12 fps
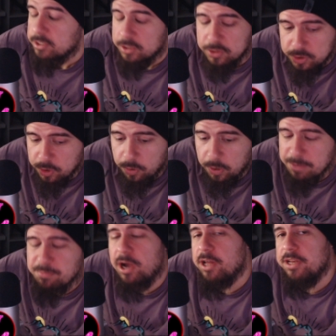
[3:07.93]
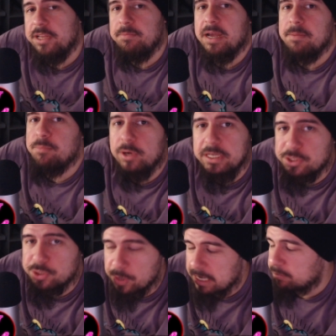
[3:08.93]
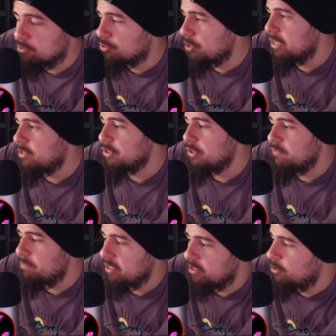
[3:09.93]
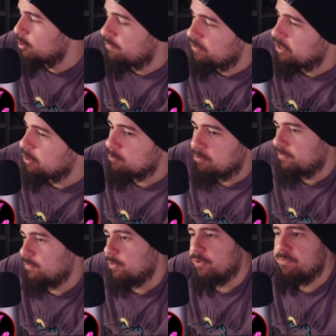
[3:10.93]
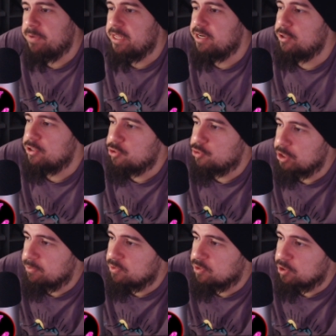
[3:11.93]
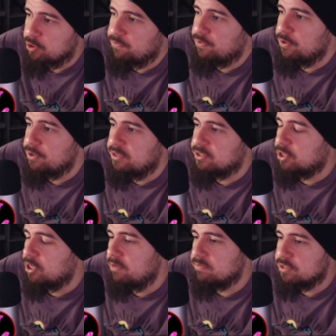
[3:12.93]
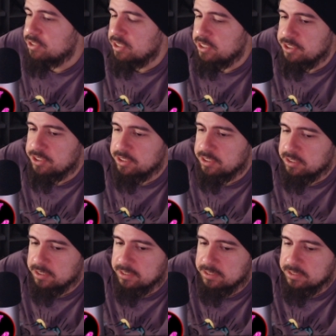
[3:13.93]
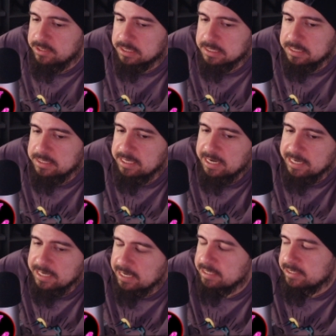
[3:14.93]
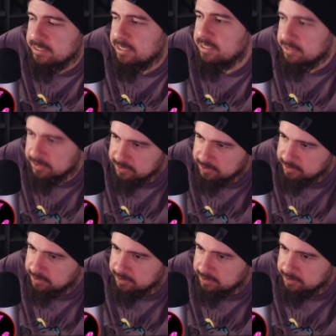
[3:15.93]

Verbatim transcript: So I brought in my boy Trout. Trout, you've been in our videos before, you've been in our streams, you've heard this conversation. Did I not say this?